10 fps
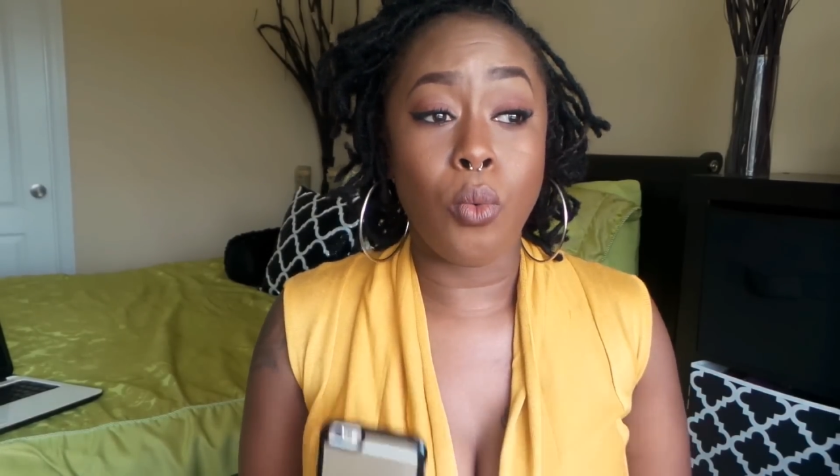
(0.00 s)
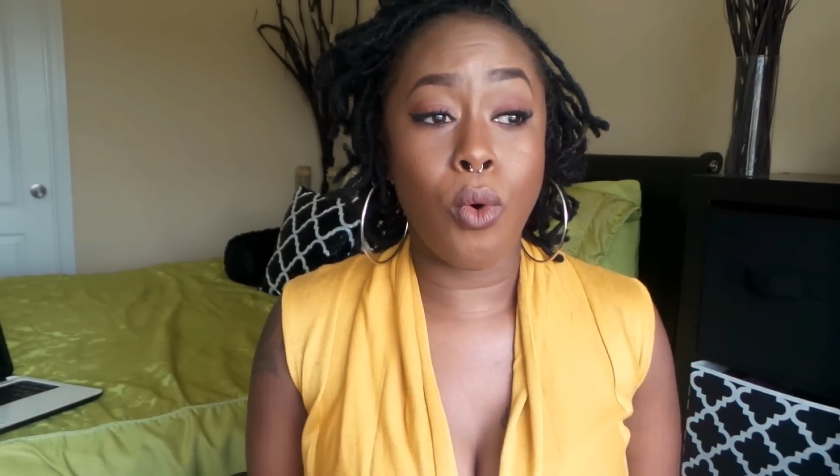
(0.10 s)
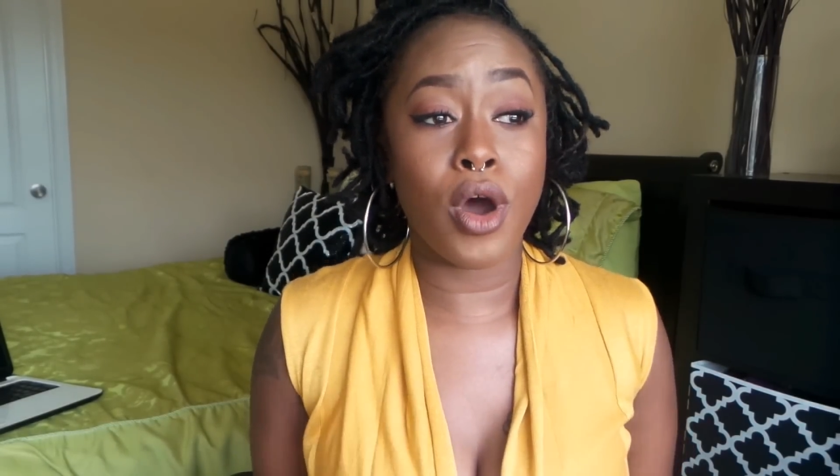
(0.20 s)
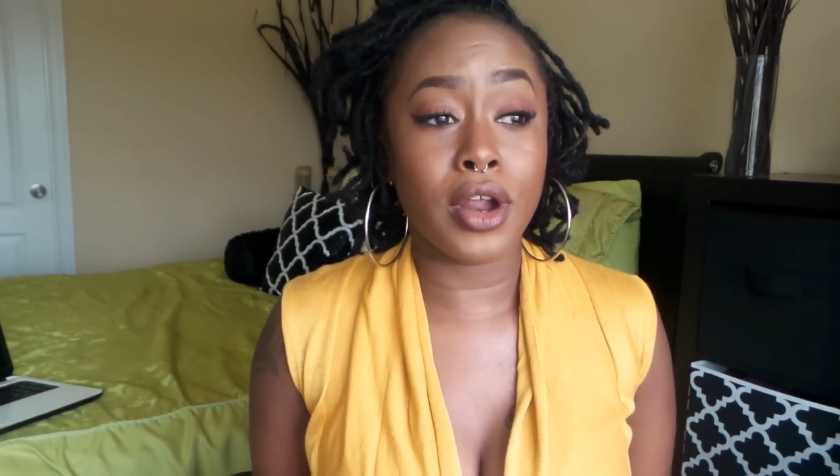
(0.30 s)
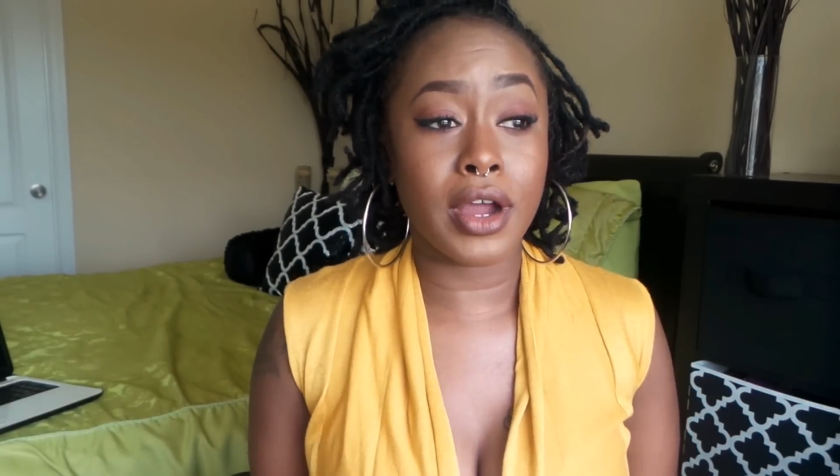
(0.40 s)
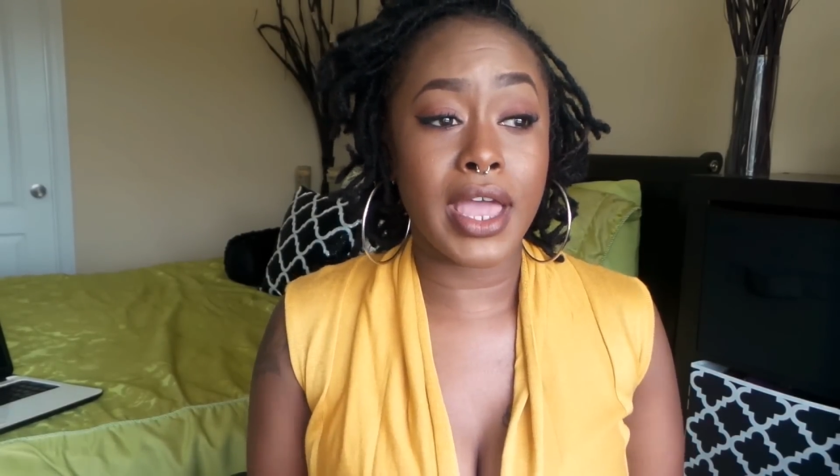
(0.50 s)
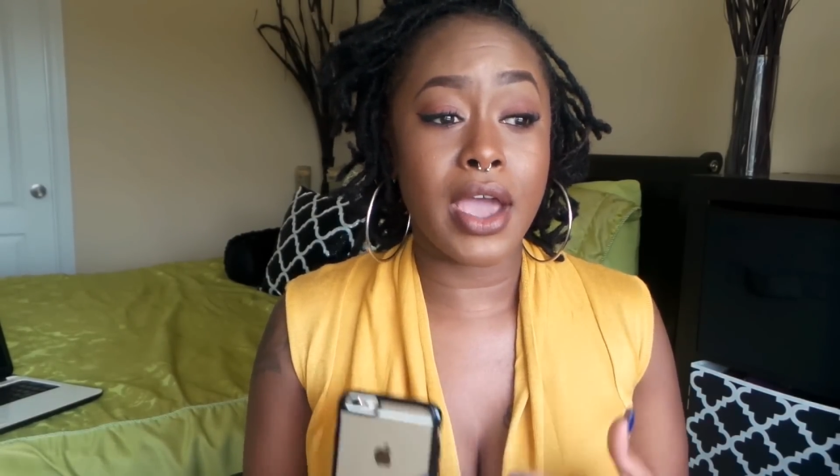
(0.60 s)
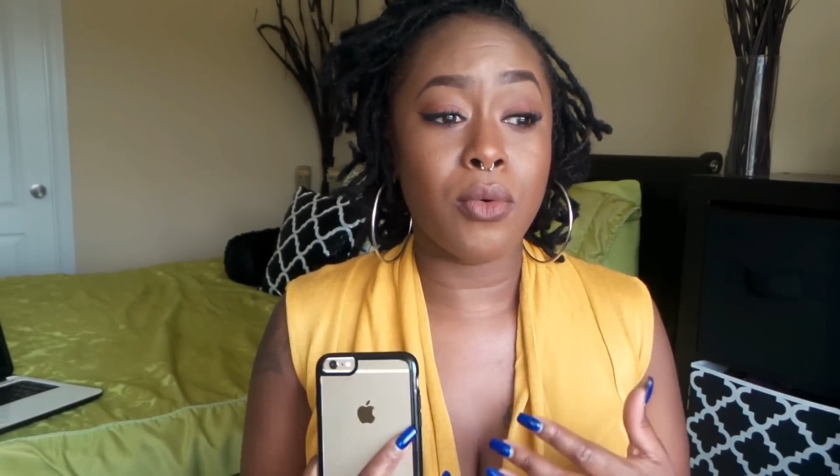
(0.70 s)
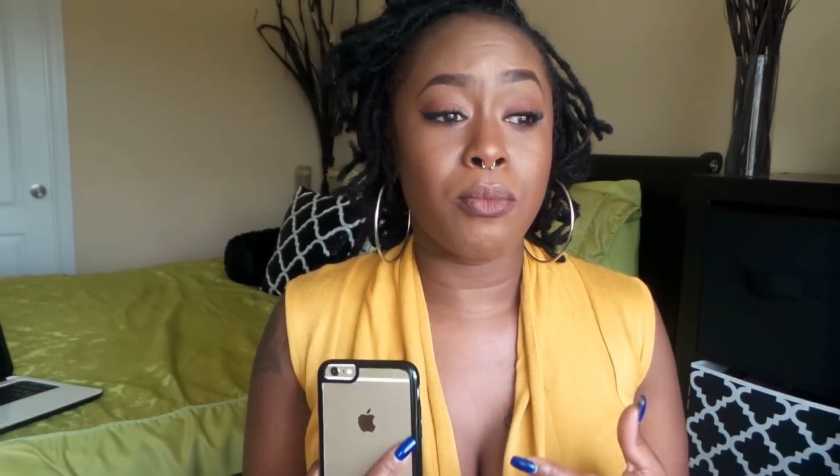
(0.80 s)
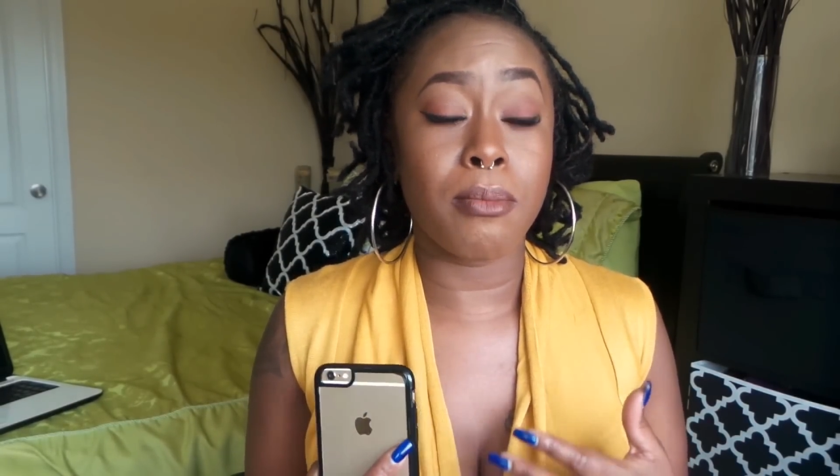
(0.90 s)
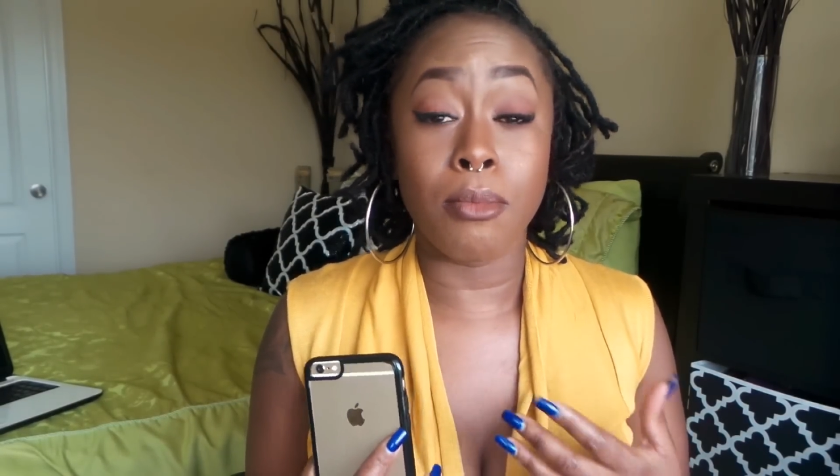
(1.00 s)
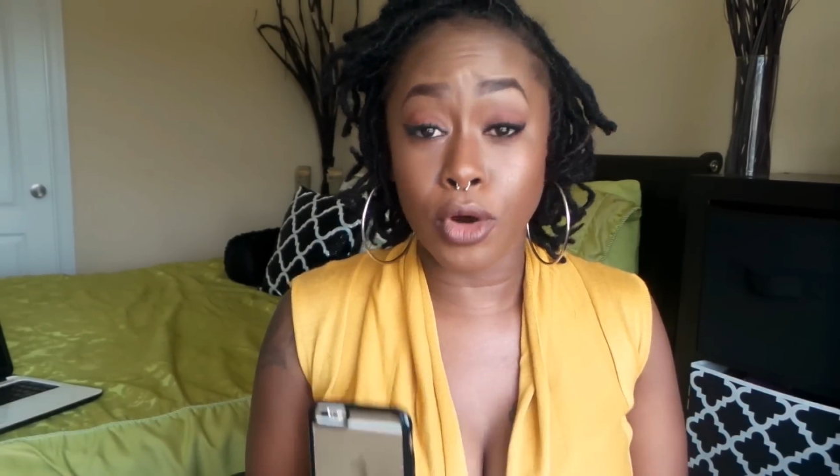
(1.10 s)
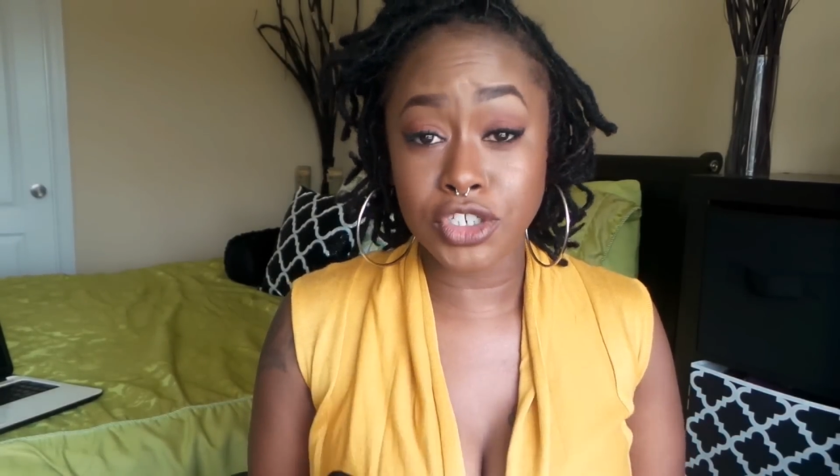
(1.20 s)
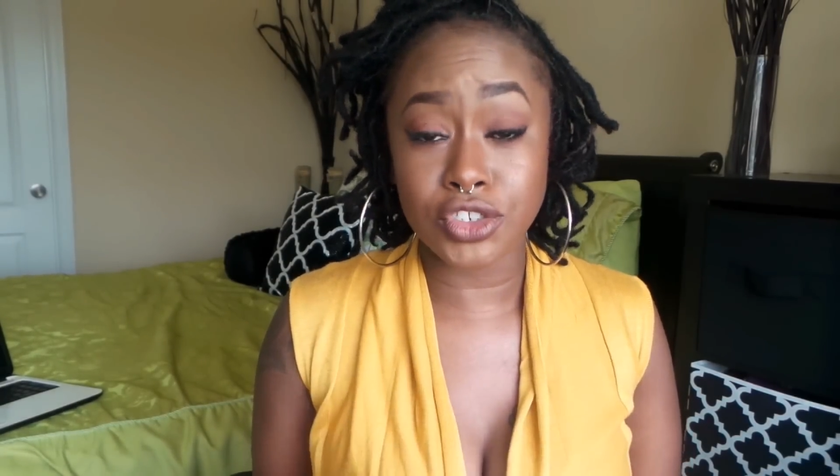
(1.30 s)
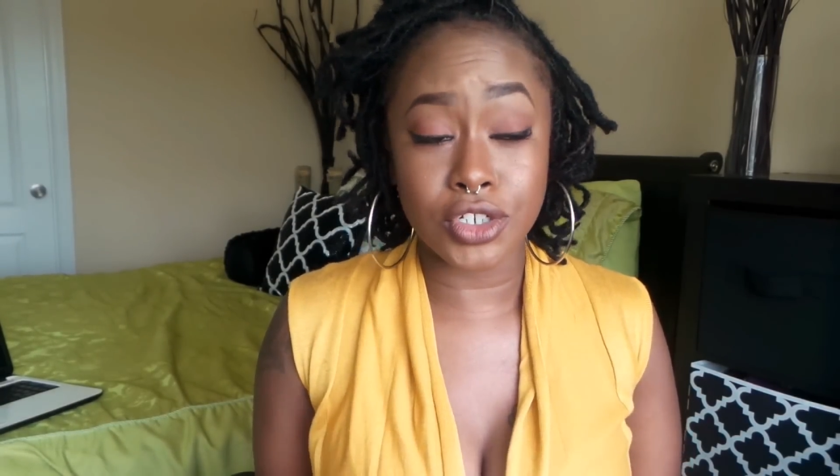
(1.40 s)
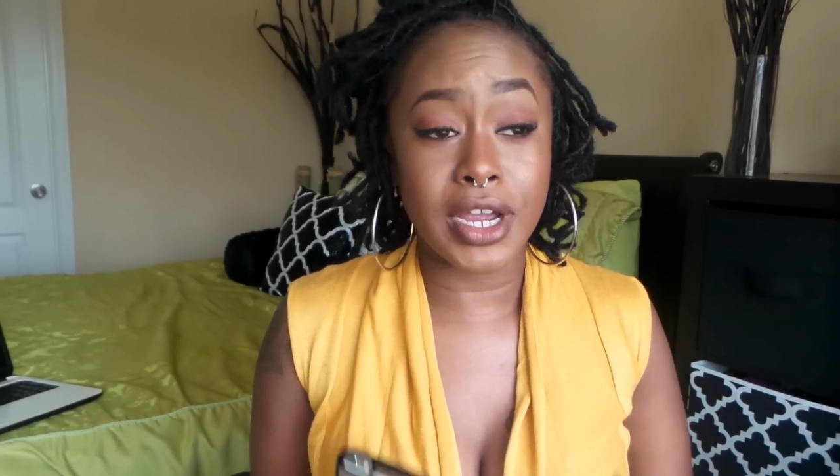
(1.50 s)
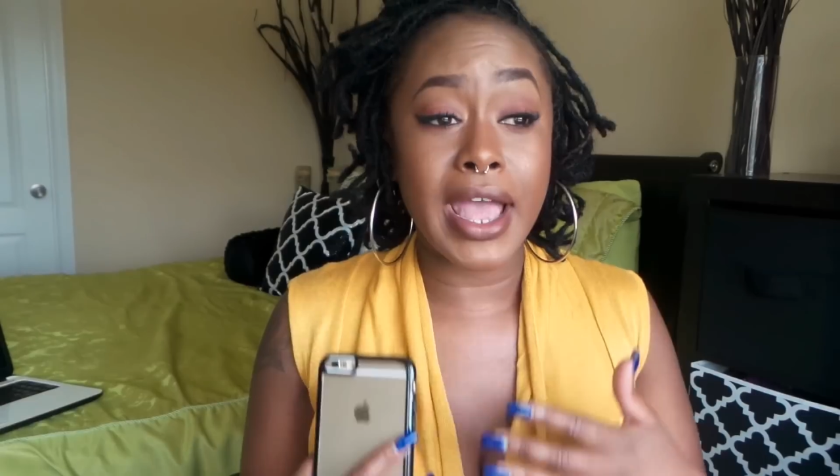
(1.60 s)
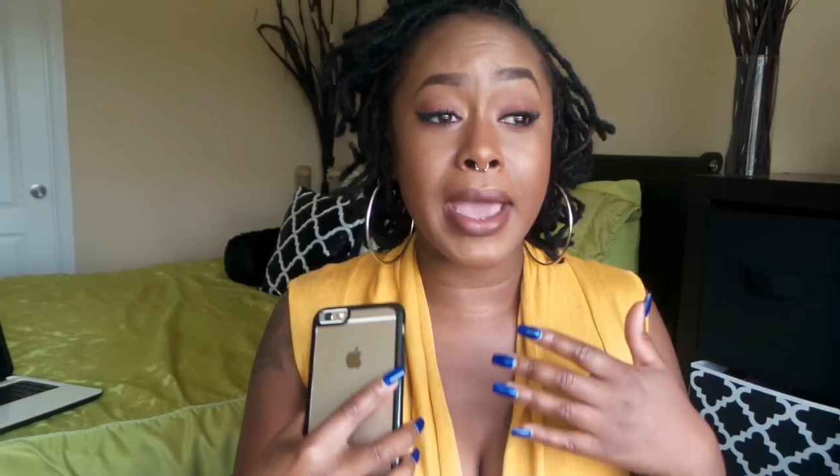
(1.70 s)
water and moisture,